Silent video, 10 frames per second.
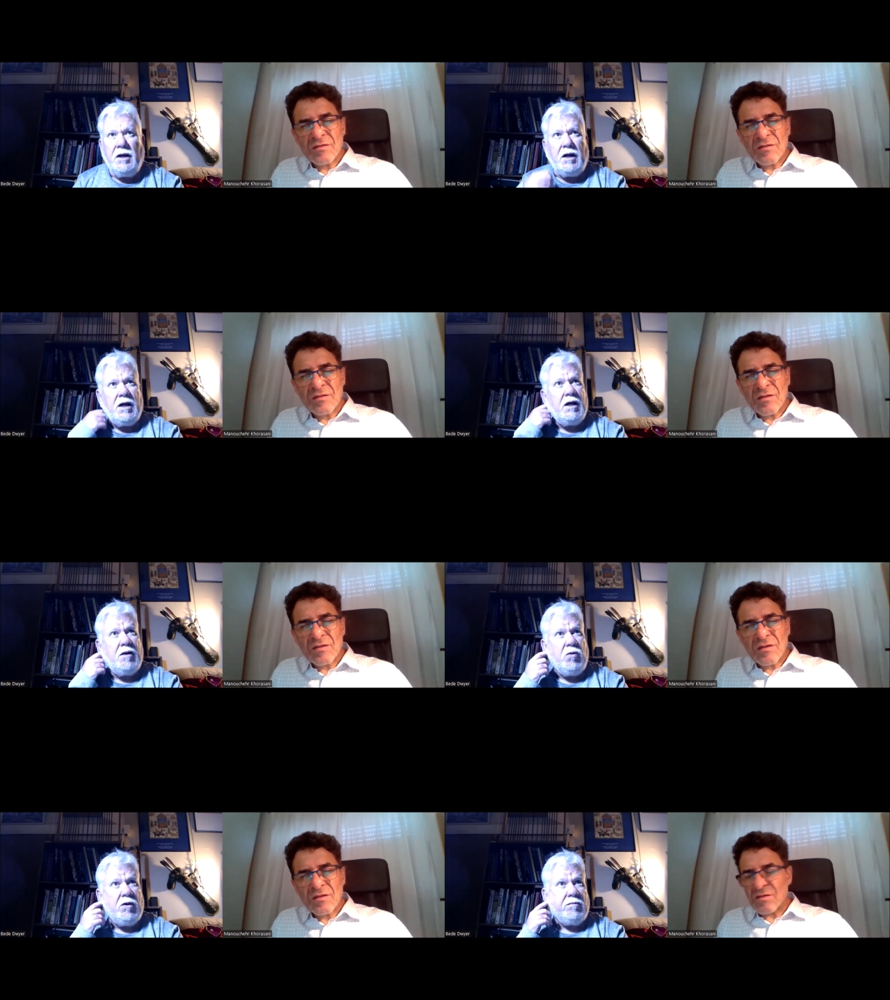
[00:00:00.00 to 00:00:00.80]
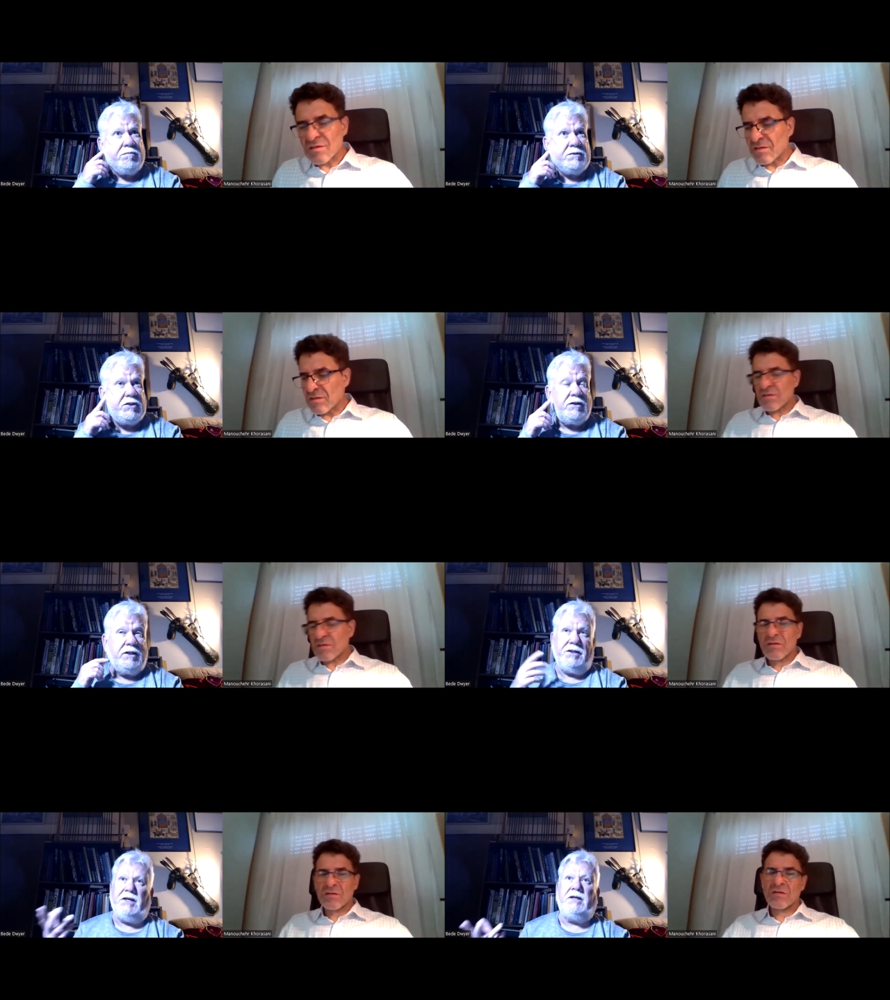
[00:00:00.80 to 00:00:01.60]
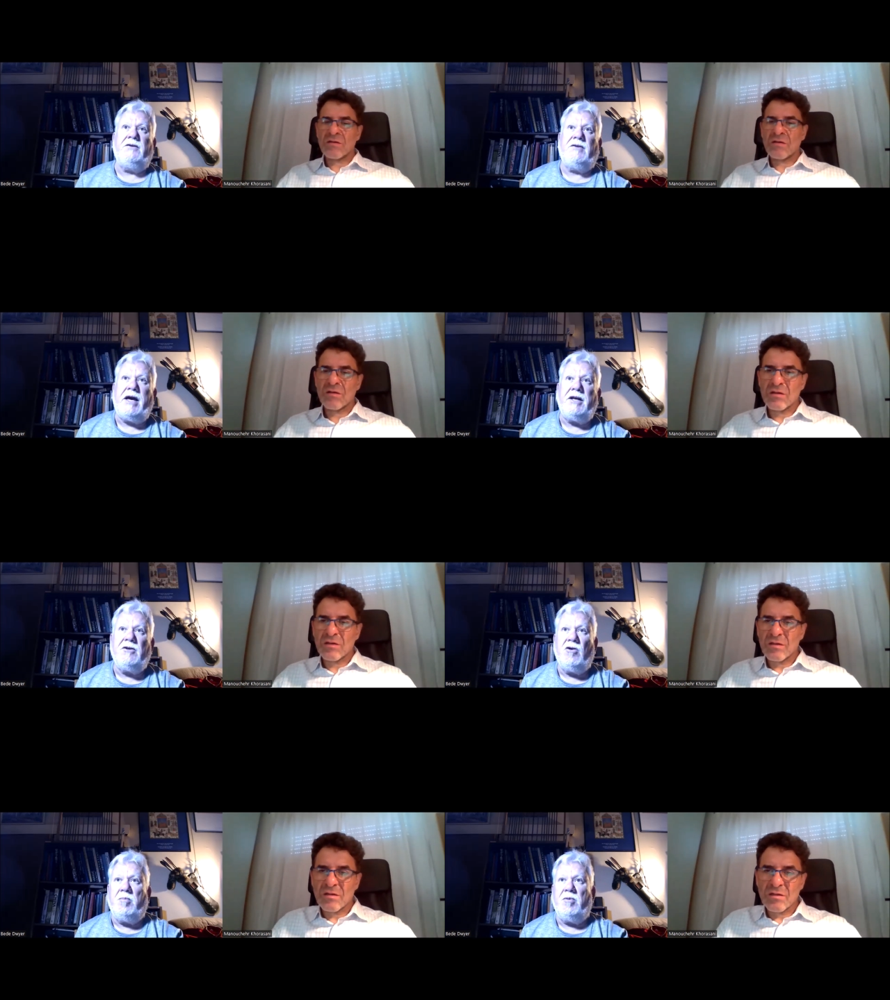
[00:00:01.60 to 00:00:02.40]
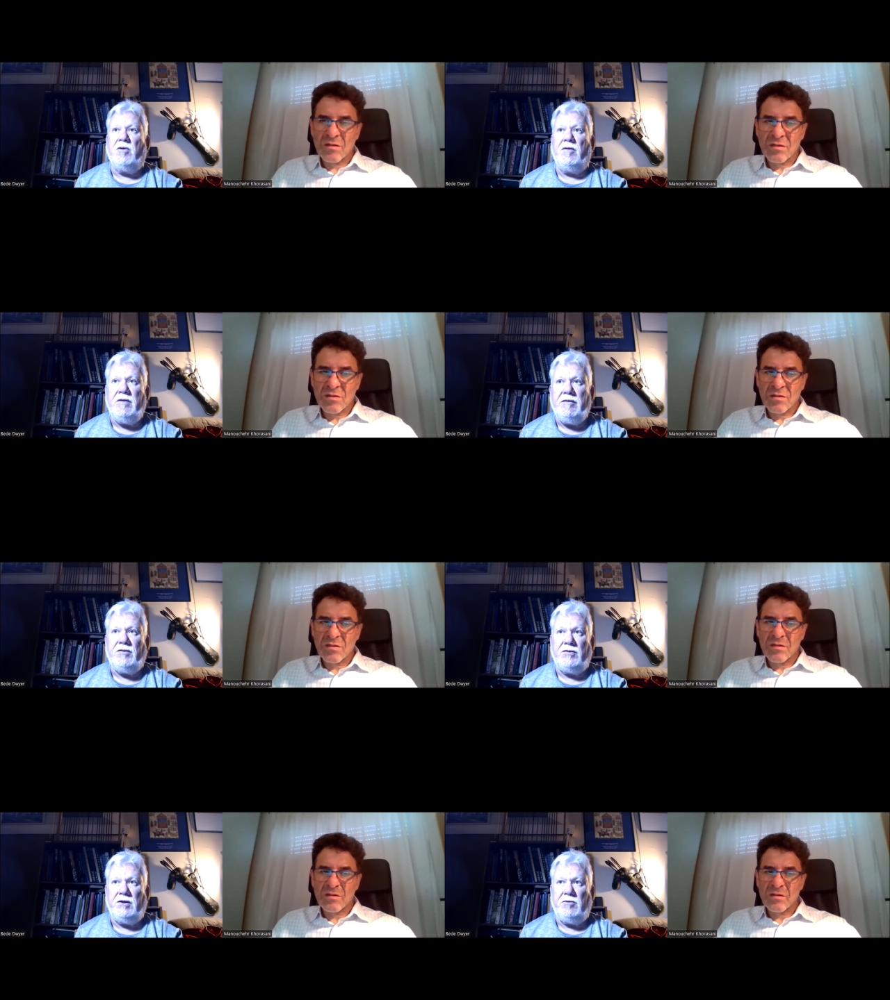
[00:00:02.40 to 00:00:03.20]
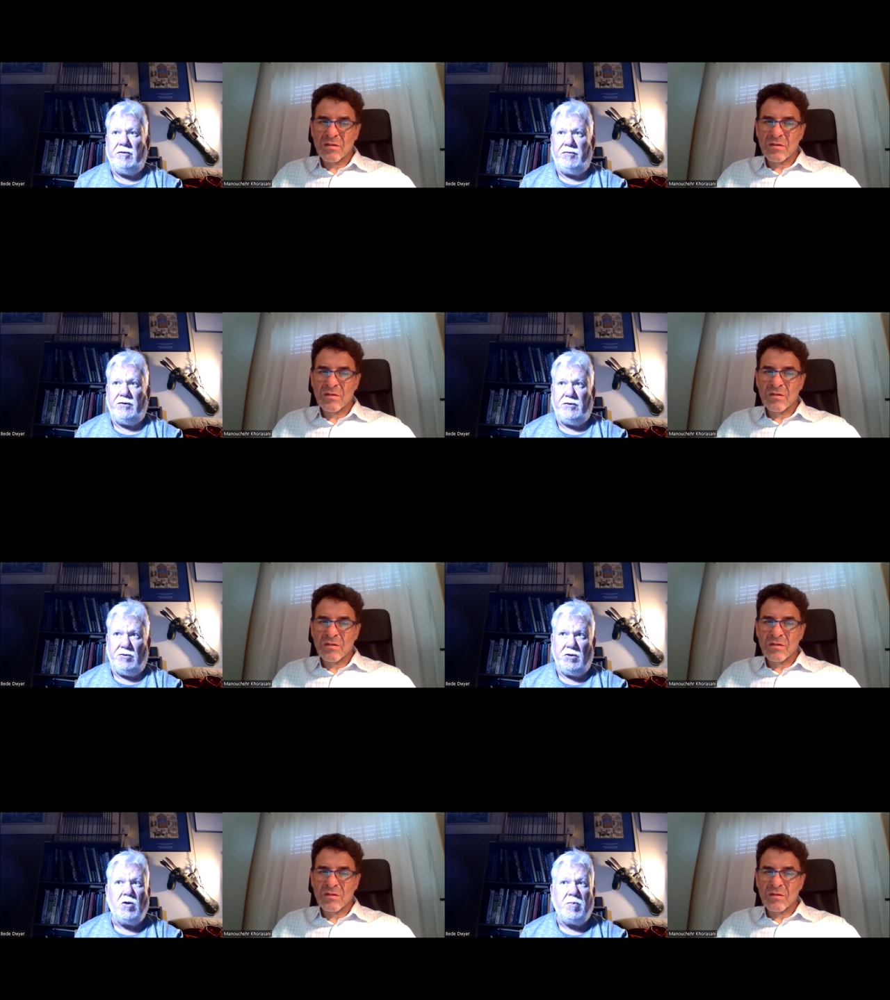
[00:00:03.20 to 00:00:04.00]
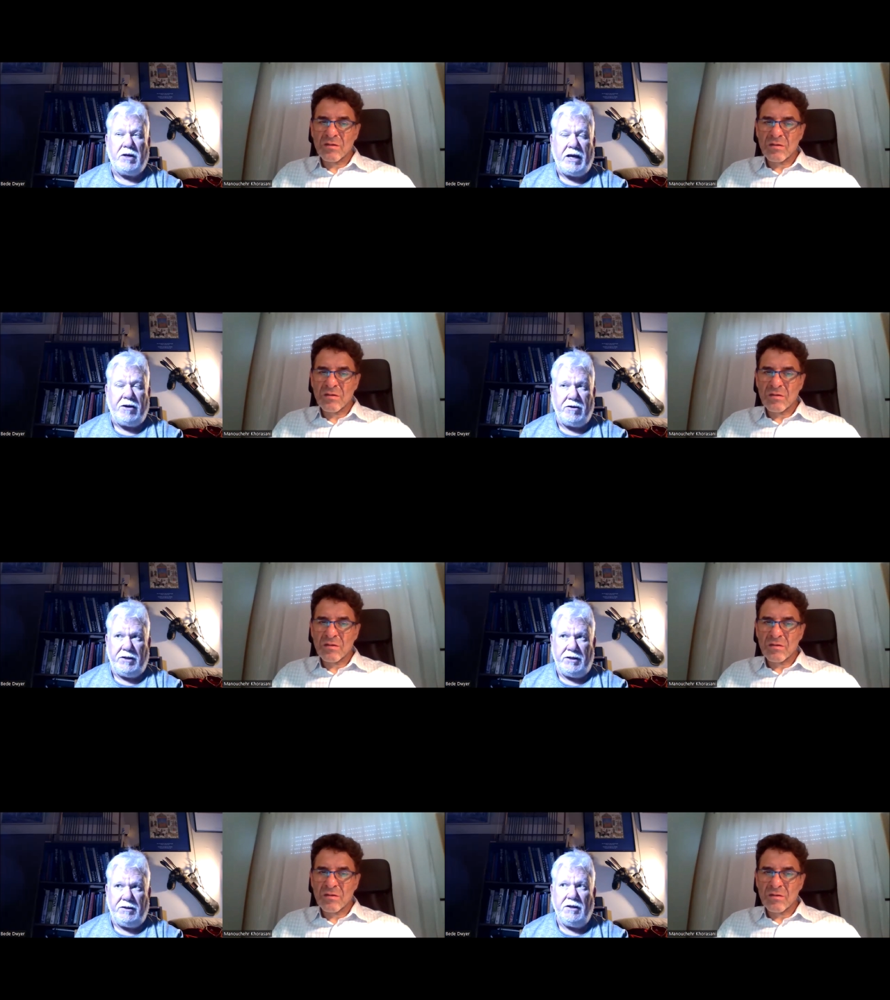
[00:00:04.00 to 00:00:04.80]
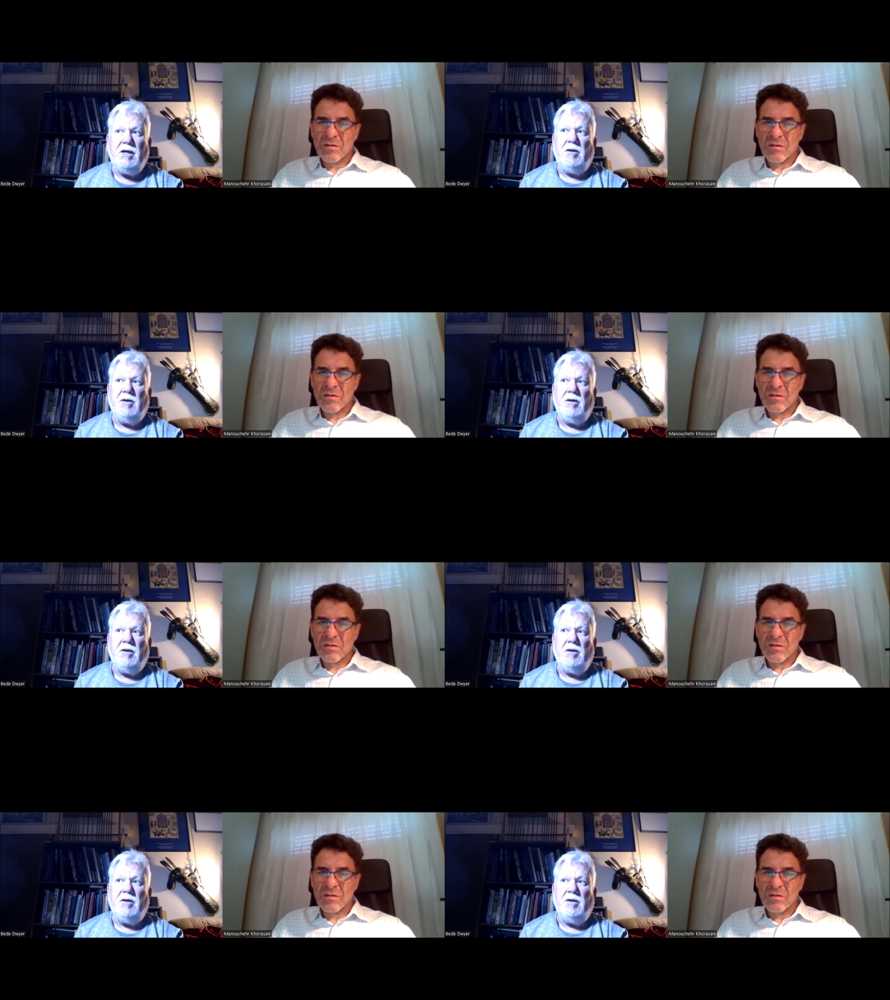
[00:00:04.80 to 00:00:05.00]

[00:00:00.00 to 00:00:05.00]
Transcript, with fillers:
Speaker 1: Uh, well, certainly the Incas had copper. I've never seen a reference to a copper arrowhead.